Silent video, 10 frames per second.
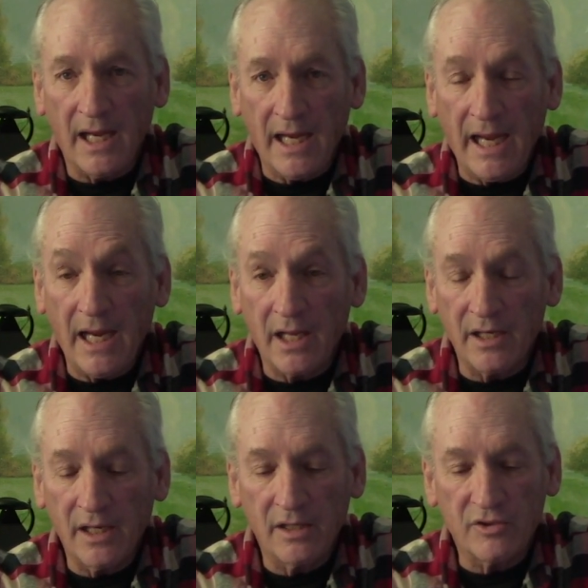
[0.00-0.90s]

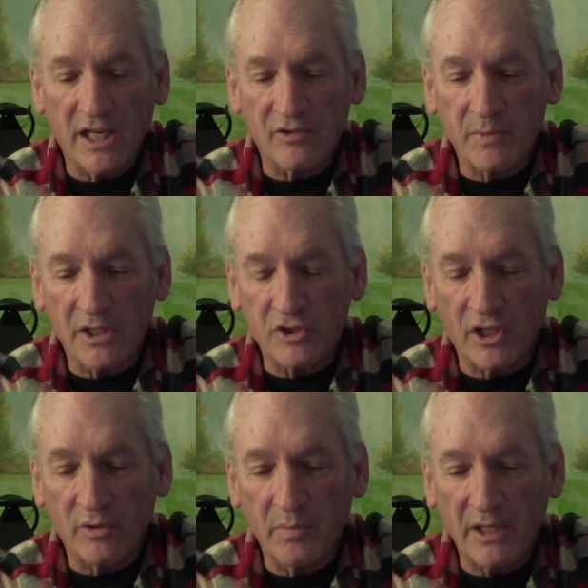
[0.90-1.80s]
And she asked me to check
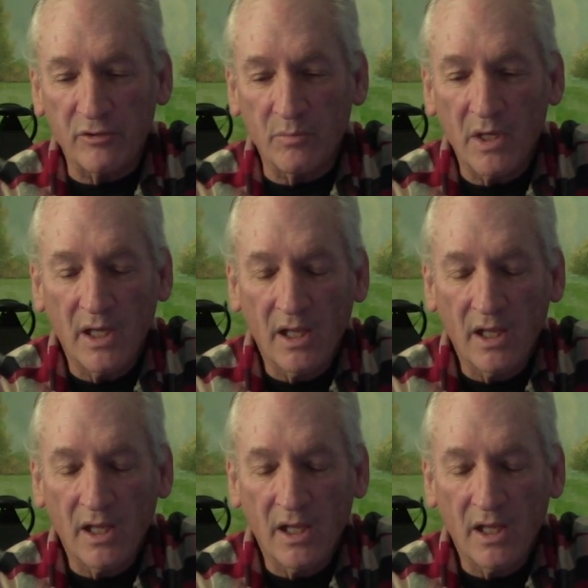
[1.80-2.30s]
her bedroom.